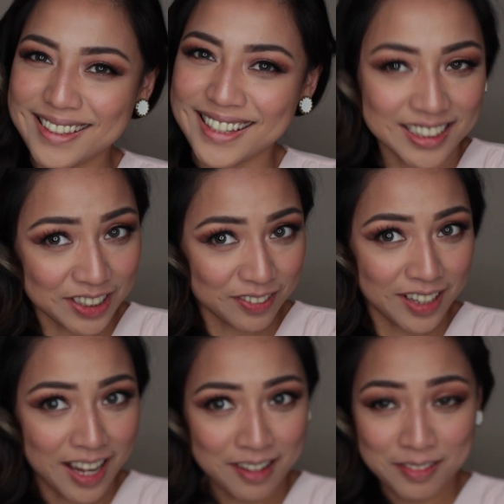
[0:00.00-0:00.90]
So
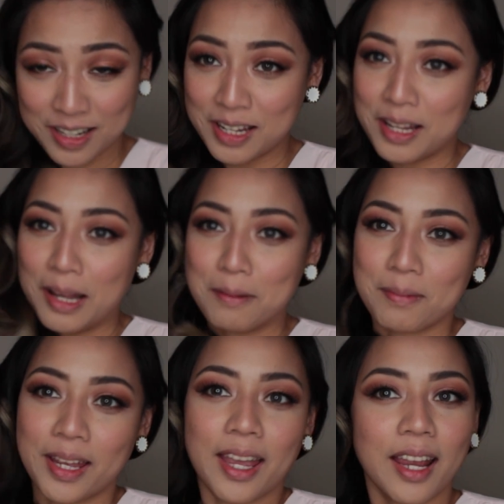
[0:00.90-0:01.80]
now
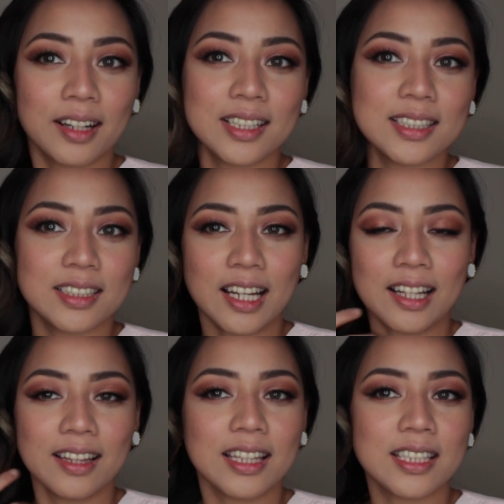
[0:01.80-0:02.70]
my hair is
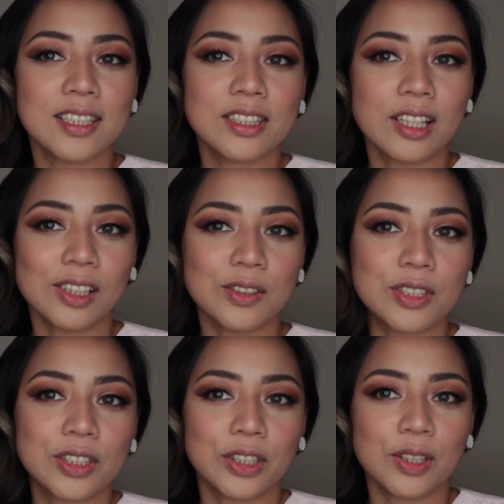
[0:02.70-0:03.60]
done. This is the
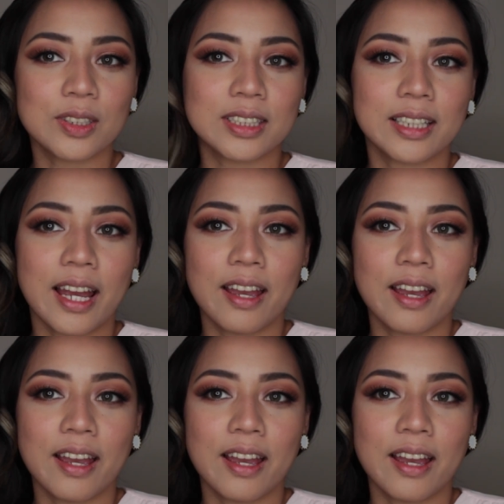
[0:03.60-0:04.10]
loose curls that I